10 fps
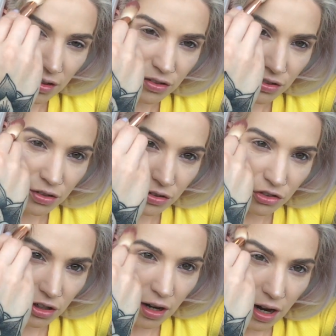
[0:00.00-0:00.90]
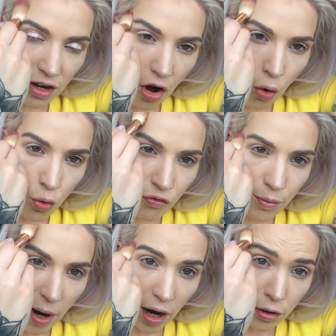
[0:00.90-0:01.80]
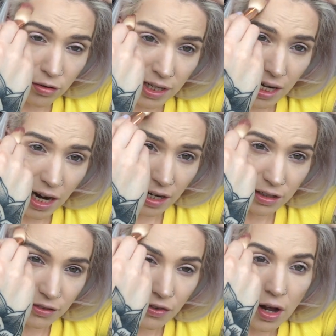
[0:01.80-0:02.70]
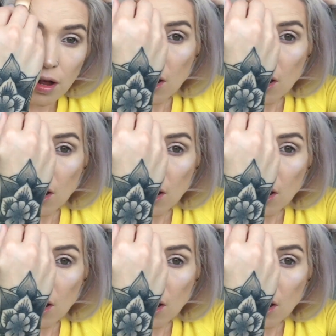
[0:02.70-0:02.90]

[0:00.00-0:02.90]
such an overpowering kind of